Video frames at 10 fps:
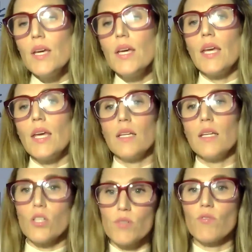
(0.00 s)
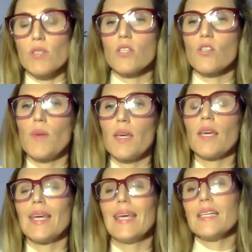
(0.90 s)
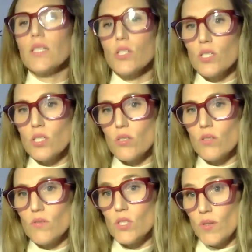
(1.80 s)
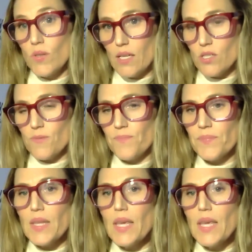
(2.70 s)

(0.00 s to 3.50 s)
in terms of your decision making, in addition to your age.